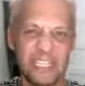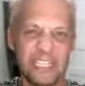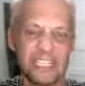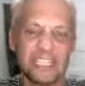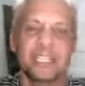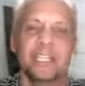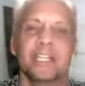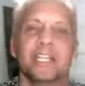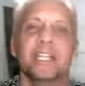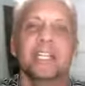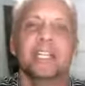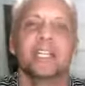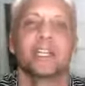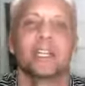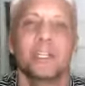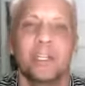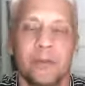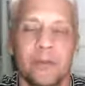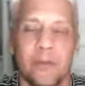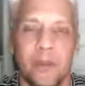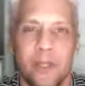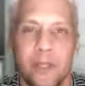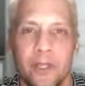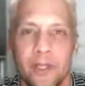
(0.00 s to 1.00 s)
in
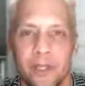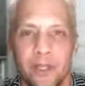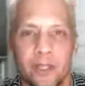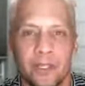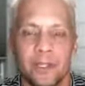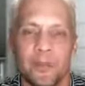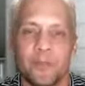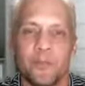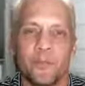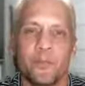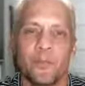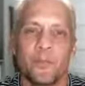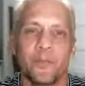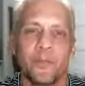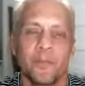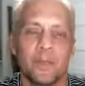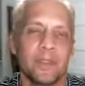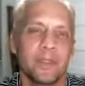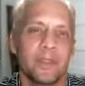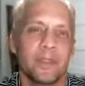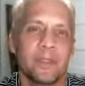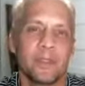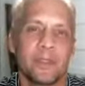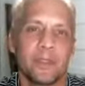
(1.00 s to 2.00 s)
here
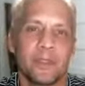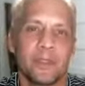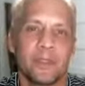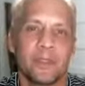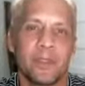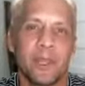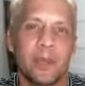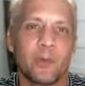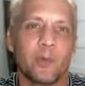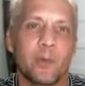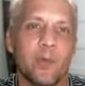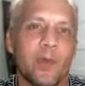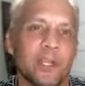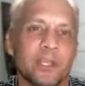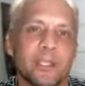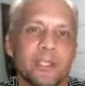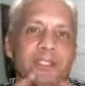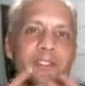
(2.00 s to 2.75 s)
that wanted